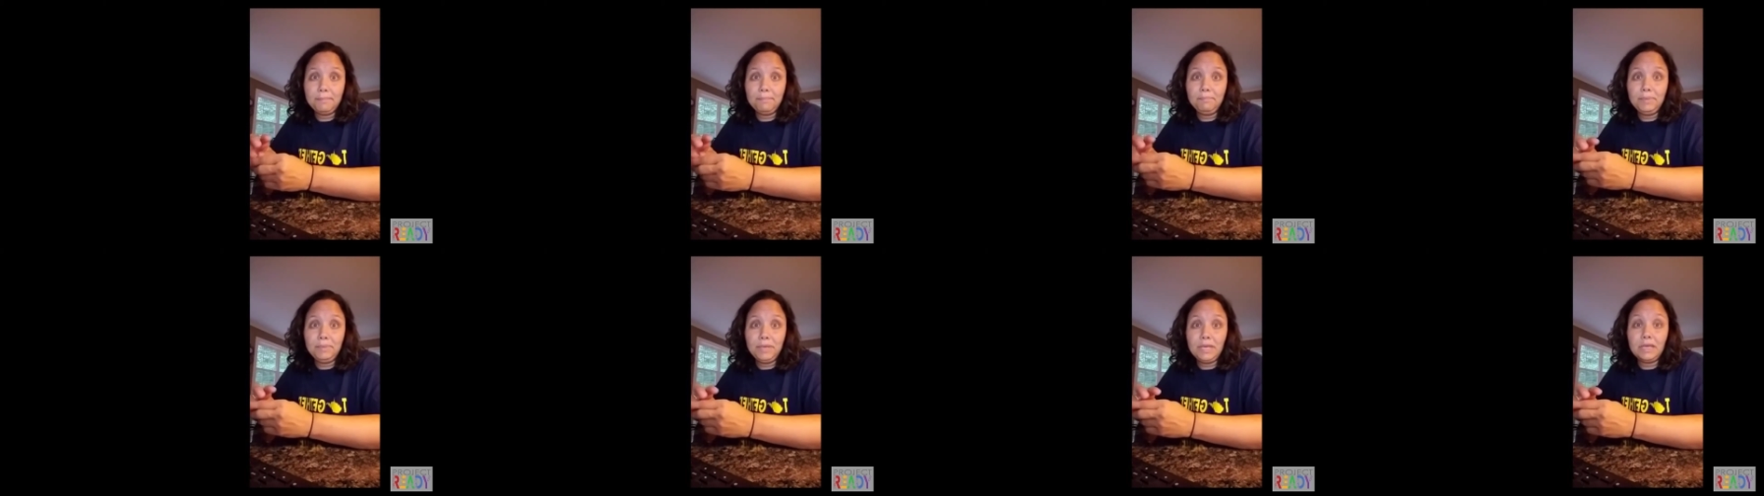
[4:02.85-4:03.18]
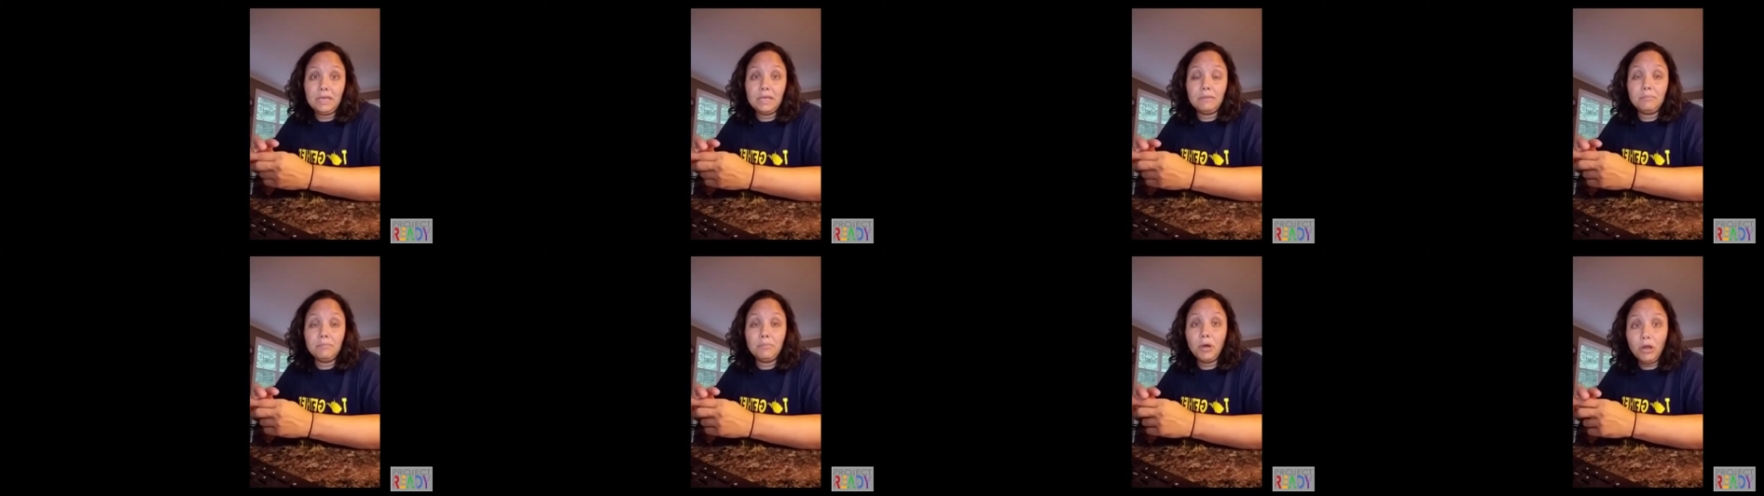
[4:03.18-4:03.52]
being
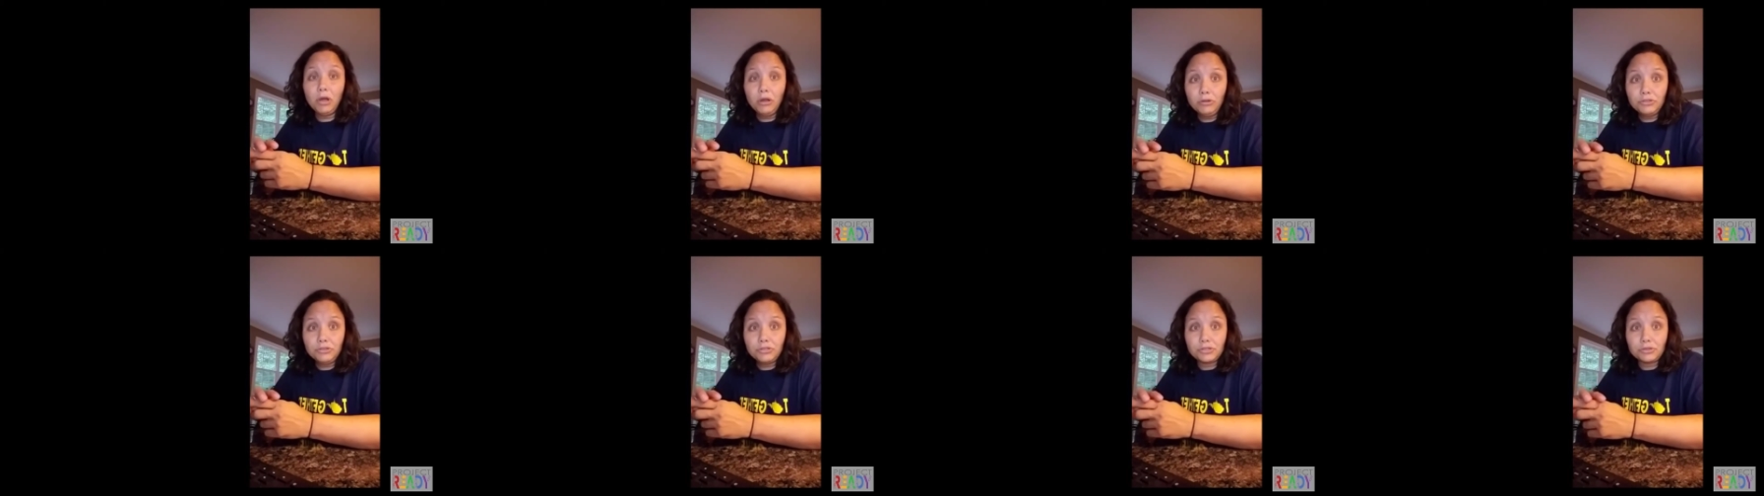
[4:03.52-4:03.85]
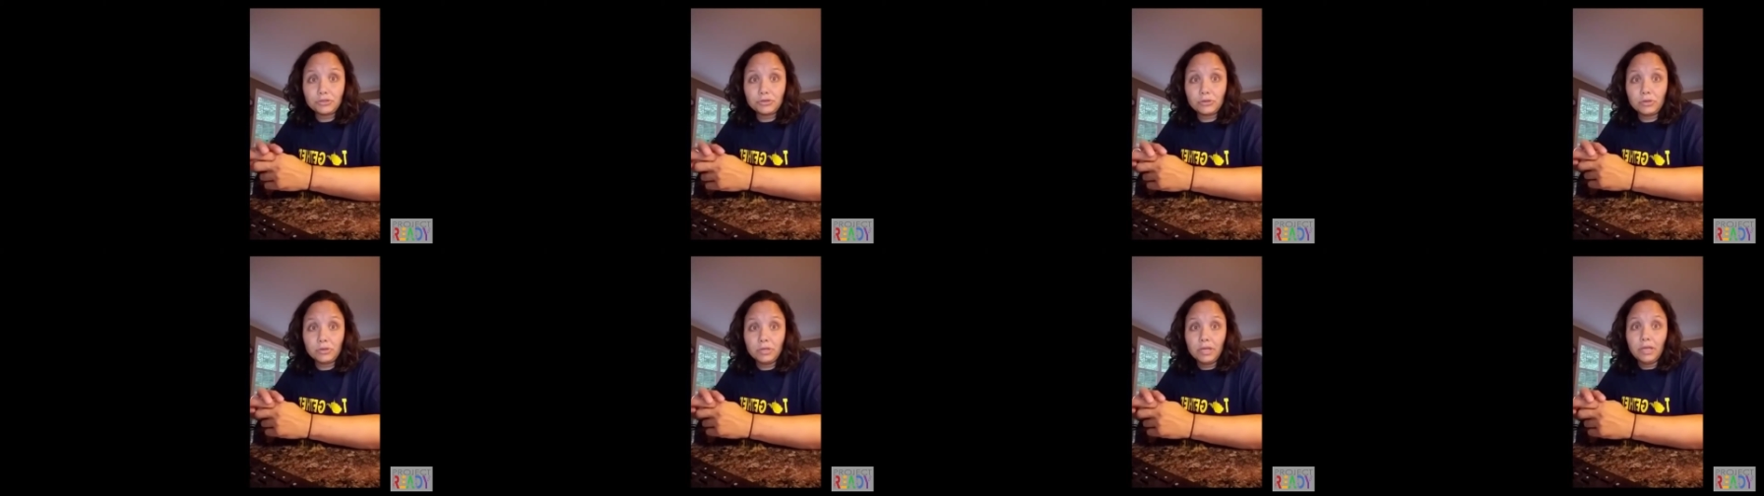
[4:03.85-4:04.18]

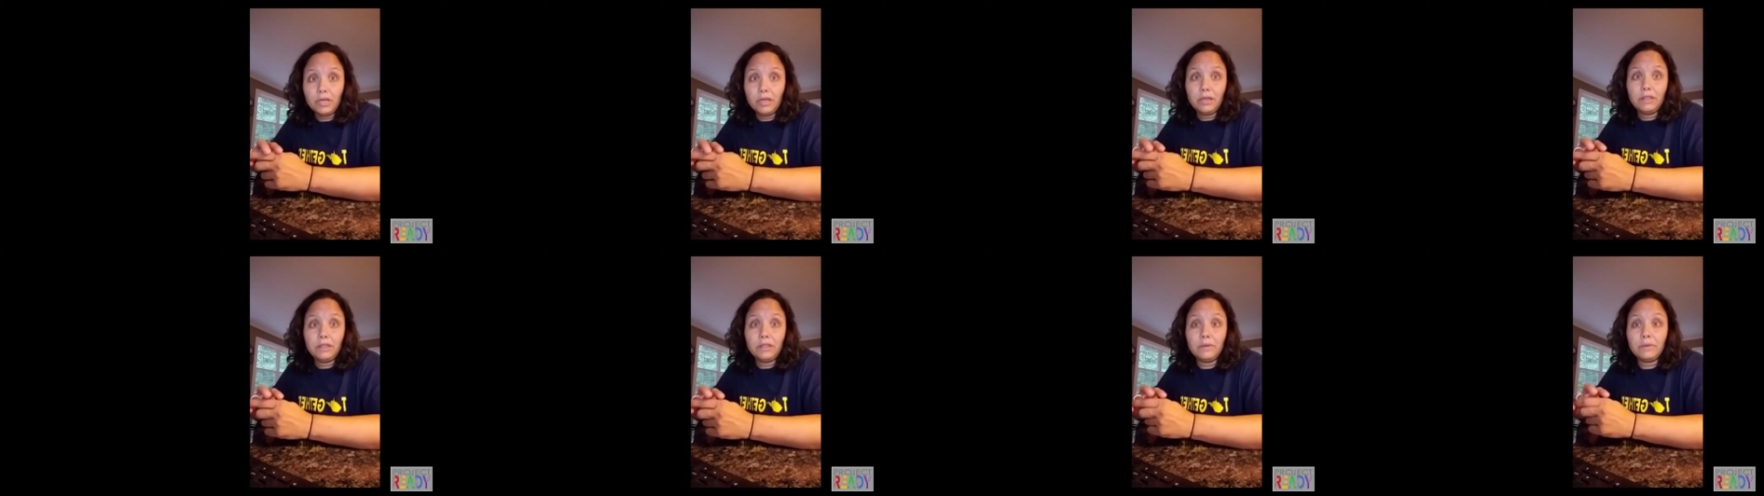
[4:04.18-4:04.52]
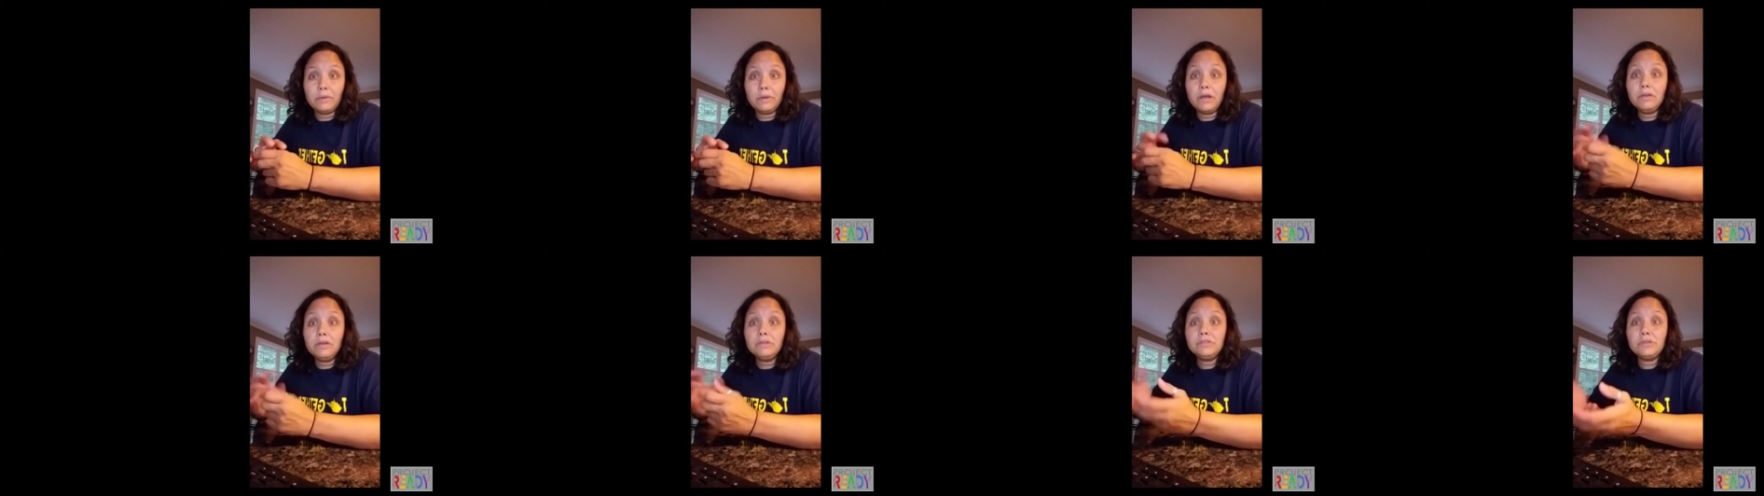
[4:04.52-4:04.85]
impartial, there
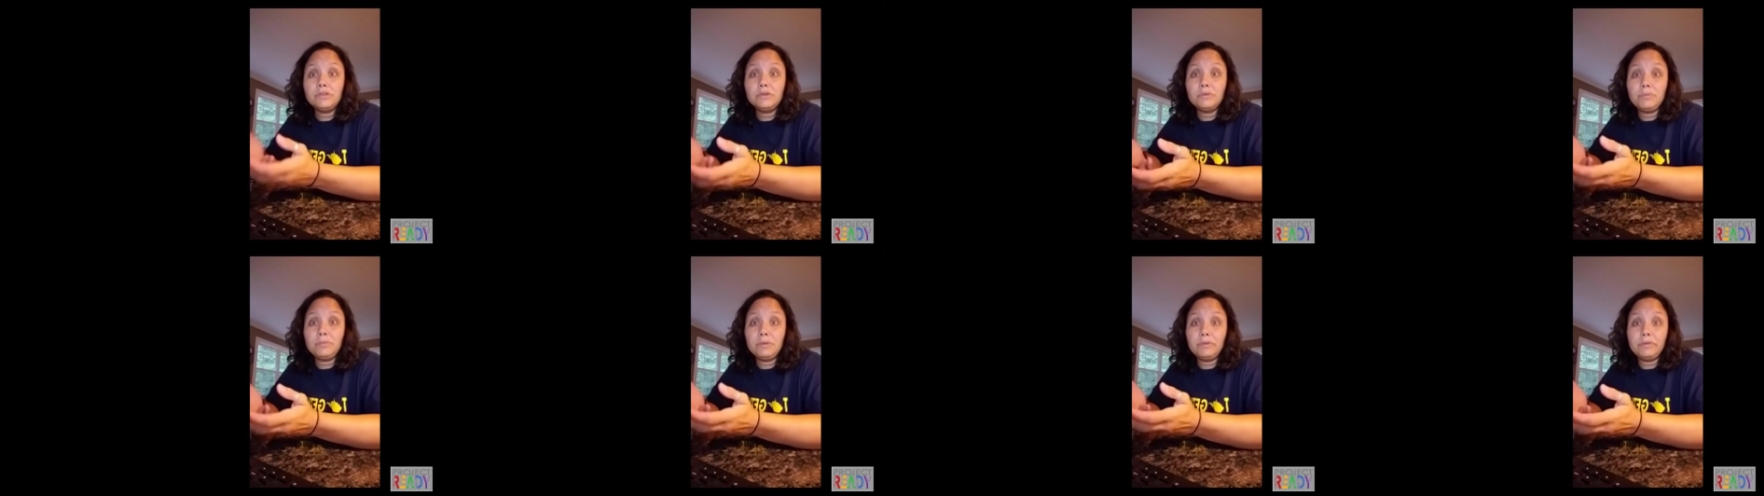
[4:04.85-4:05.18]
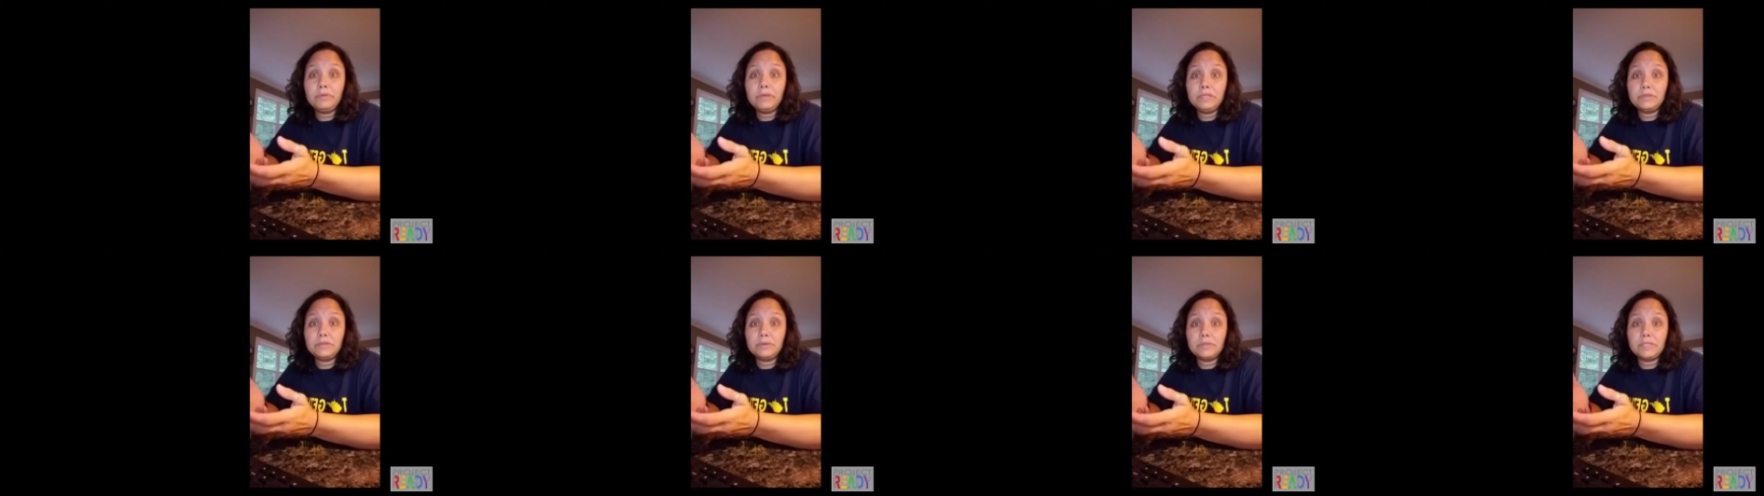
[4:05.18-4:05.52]
would also be
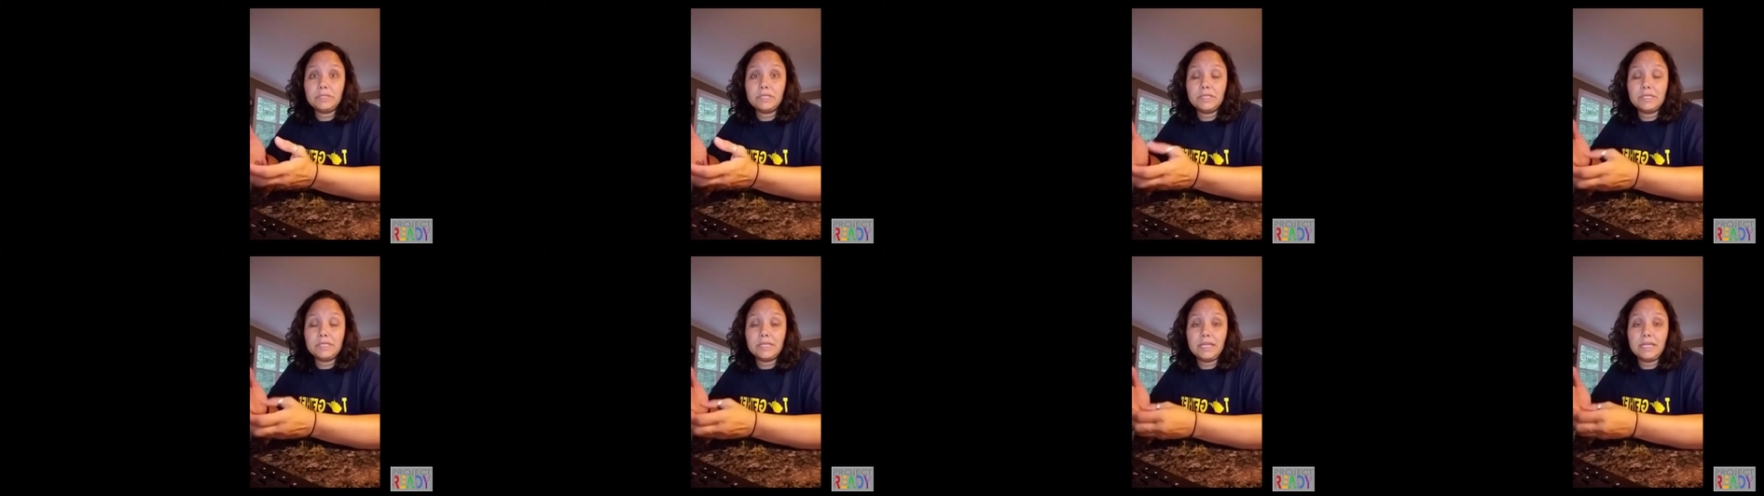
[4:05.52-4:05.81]
resources